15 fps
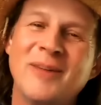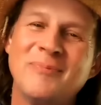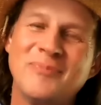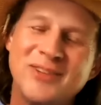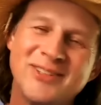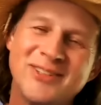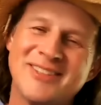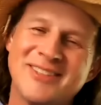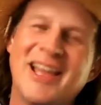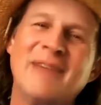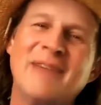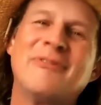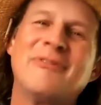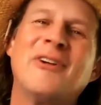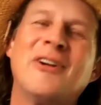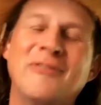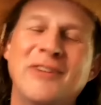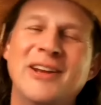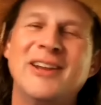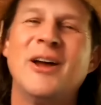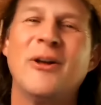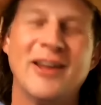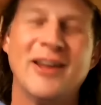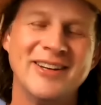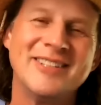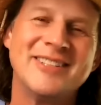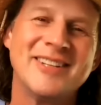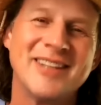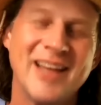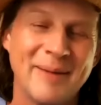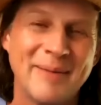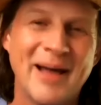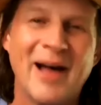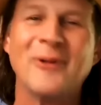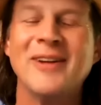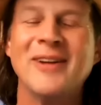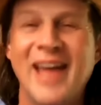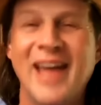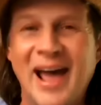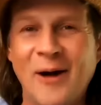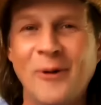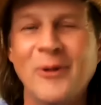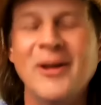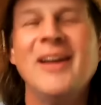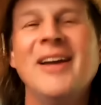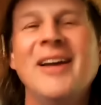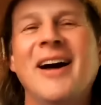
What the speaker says: this is time for a video that needs to come out now.